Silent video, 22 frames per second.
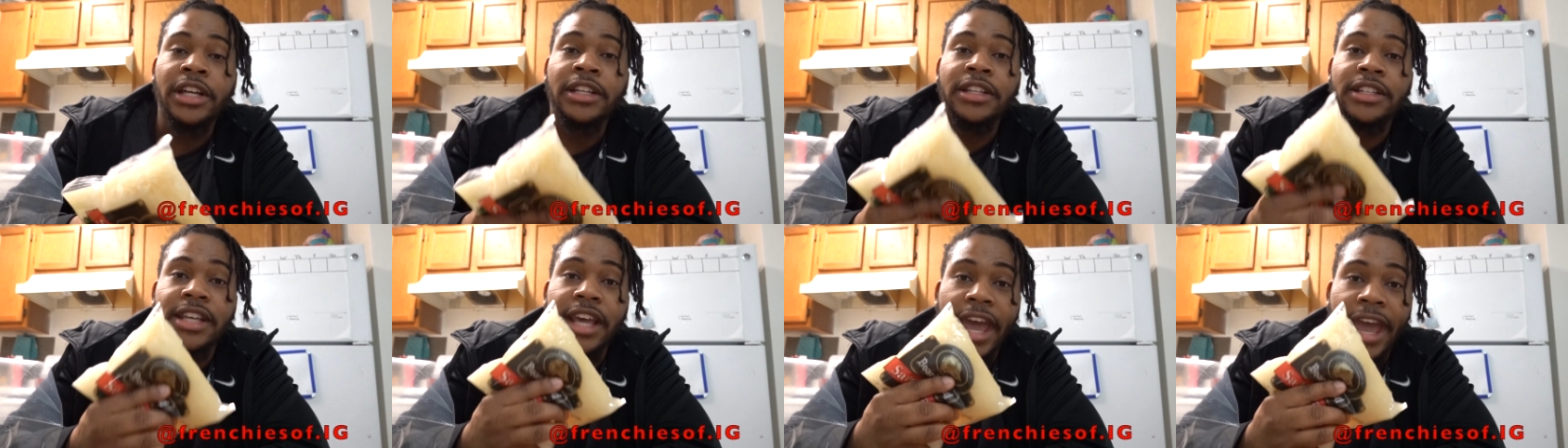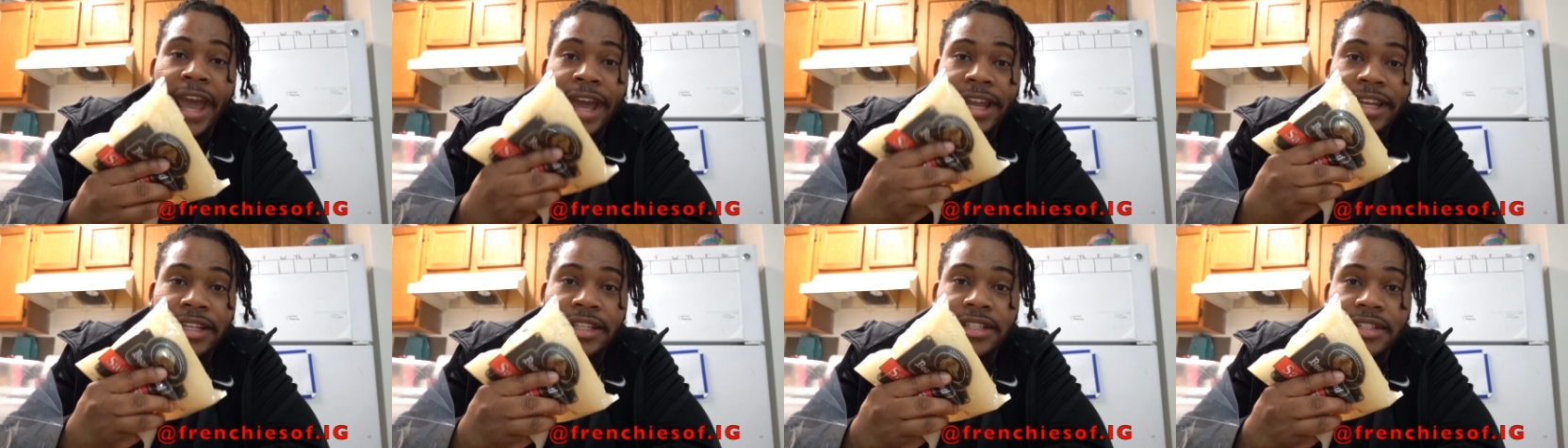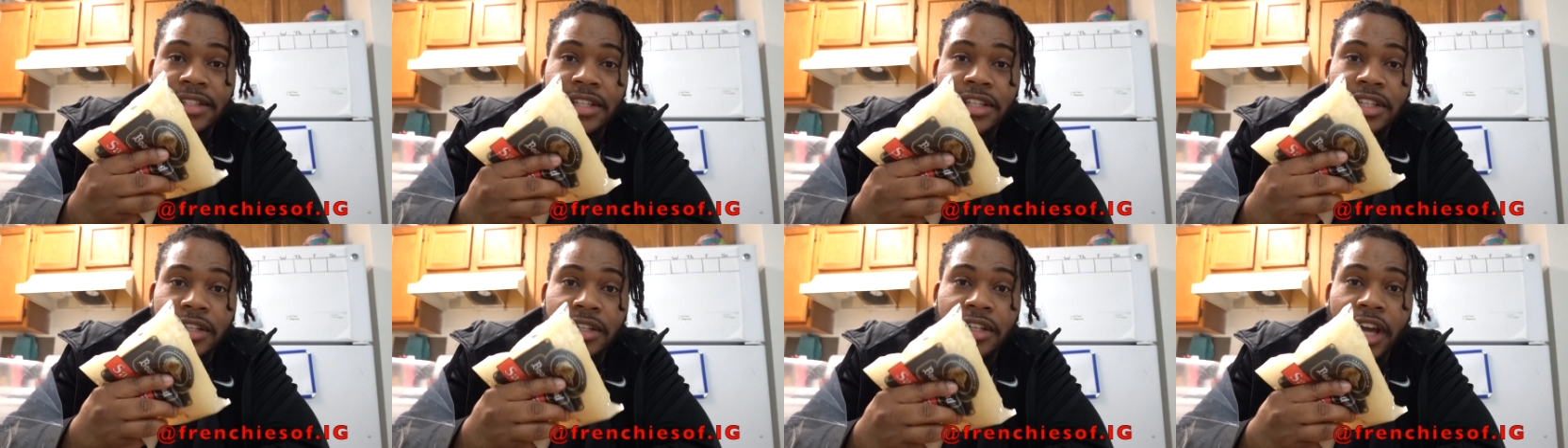to add this
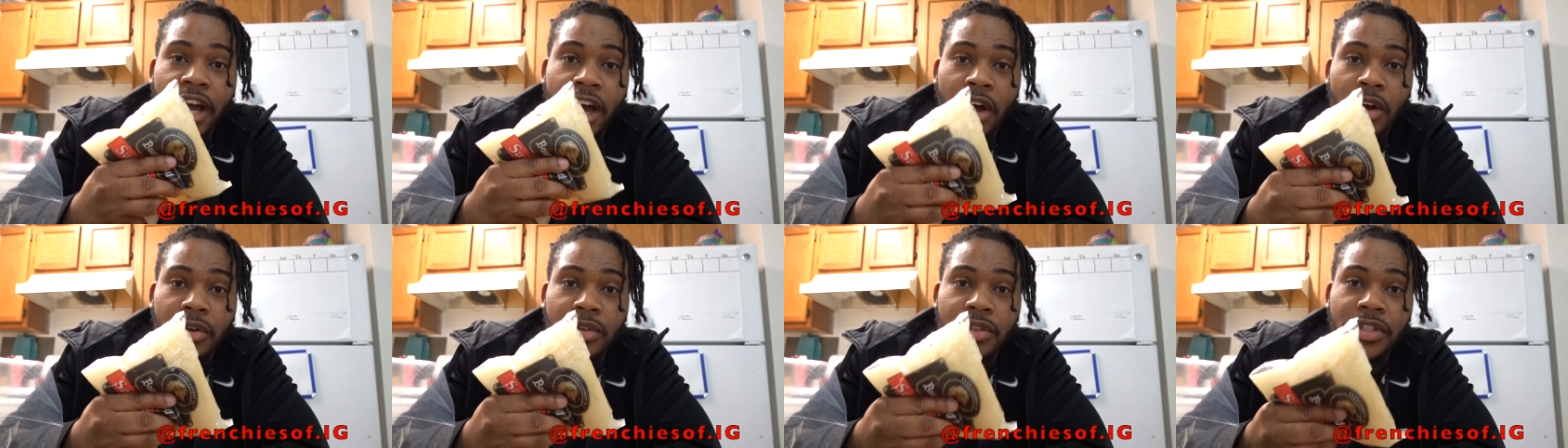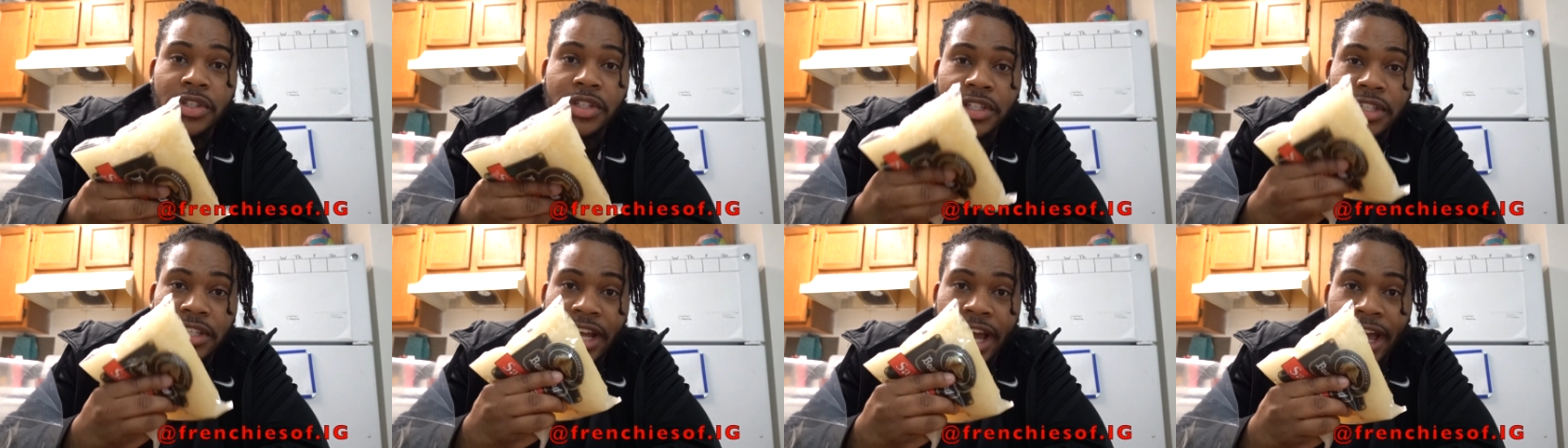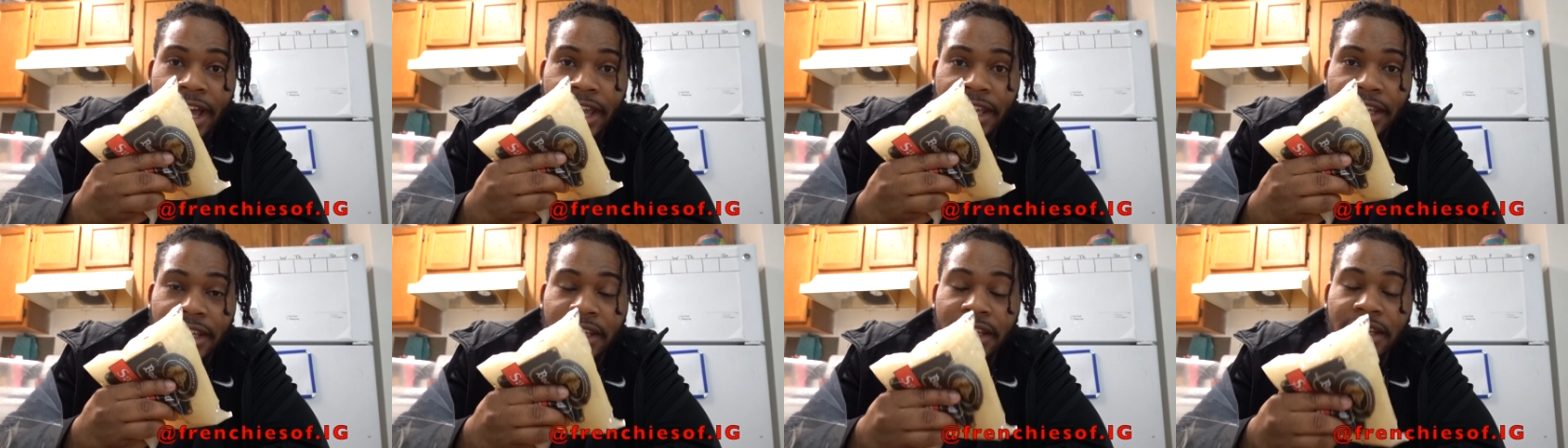to your dog's
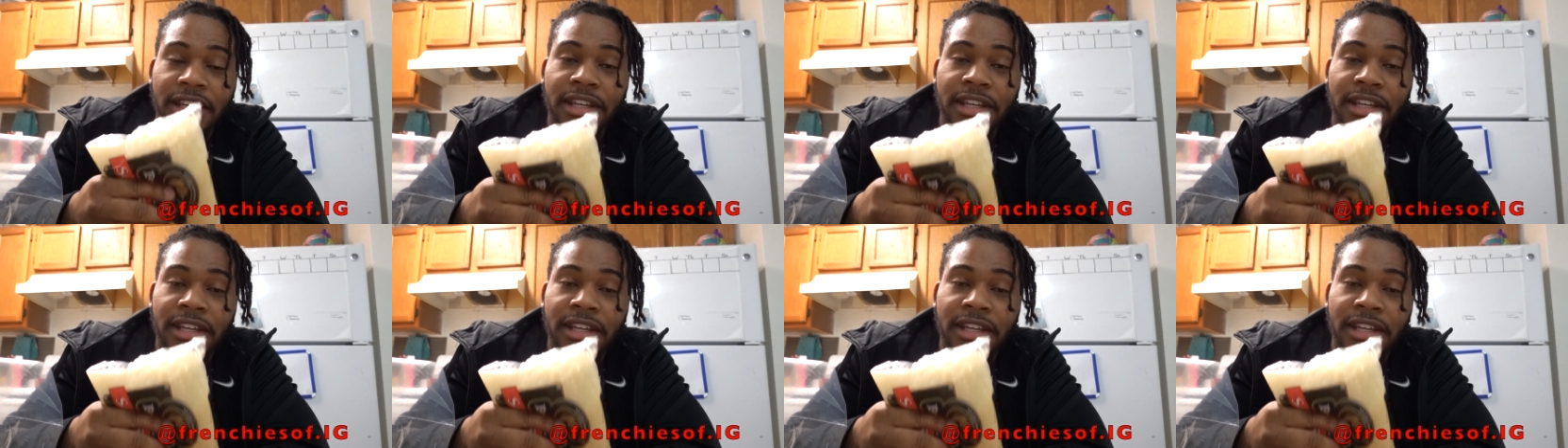diet.